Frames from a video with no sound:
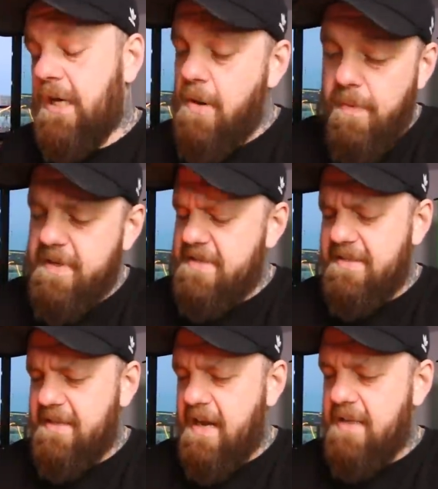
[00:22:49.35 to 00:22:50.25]
come up with these
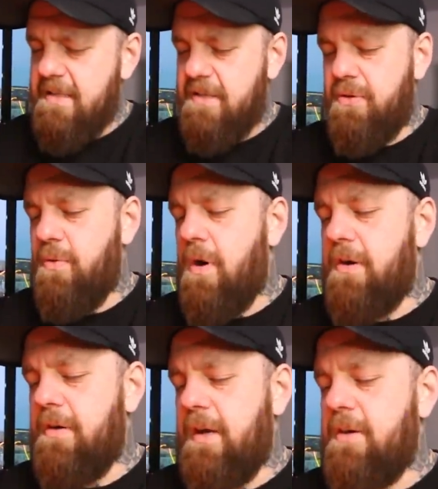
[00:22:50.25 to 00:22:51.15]
designs, this You Are
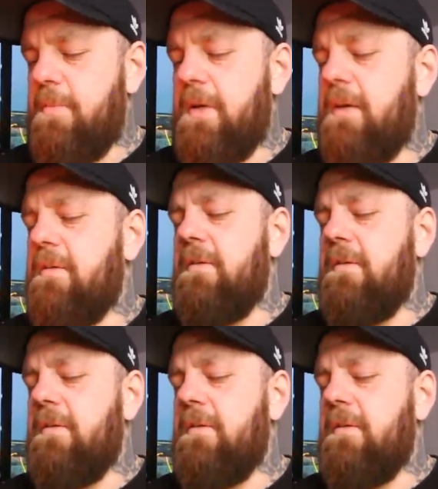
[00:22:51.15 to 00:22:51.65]
Your Enemy,